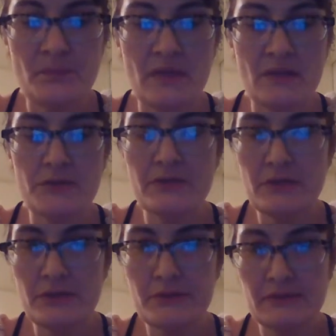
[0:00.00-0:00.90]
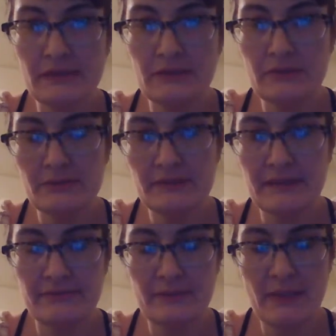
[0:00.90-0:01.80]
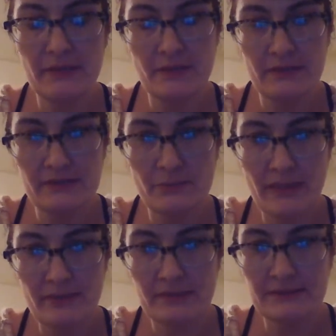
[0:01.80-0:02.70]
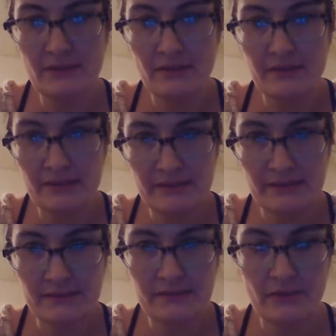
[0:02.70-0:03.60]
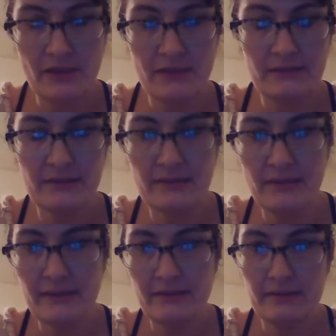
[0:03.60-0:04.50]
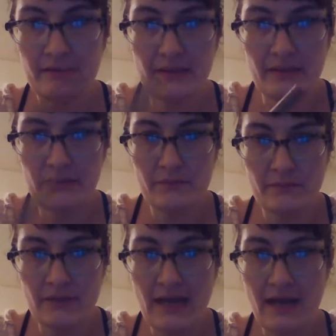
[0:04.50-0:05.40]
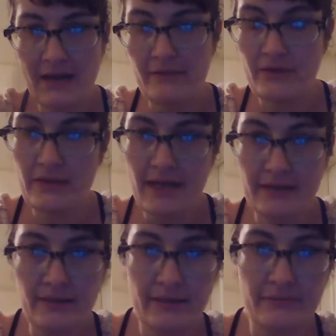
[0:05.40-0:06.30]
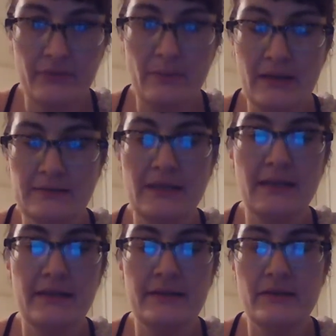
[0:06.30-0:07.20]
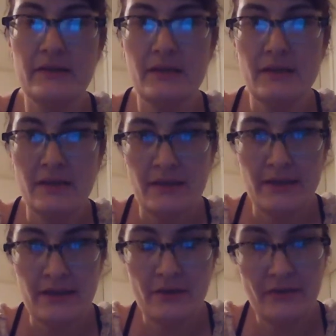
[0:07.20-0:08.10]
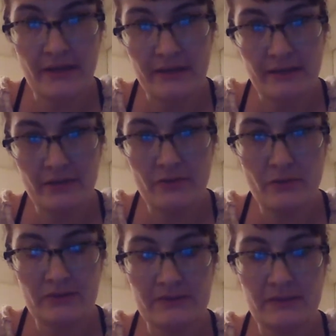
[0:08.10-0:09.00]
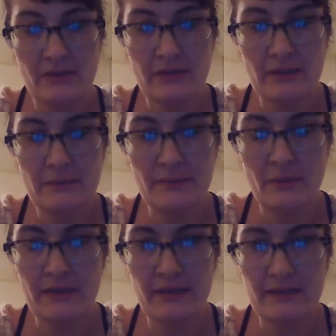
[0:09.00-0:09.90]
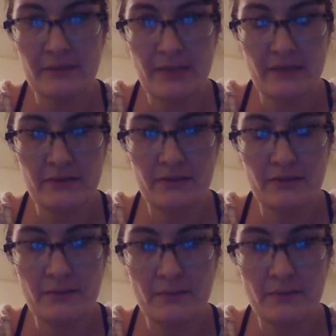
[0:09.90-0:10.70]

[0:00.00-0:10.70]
you can use loose leaf tobacco as well as long as it's not like have all the added like formaldehyde and, and all that in it. Of course, um, organic tobacco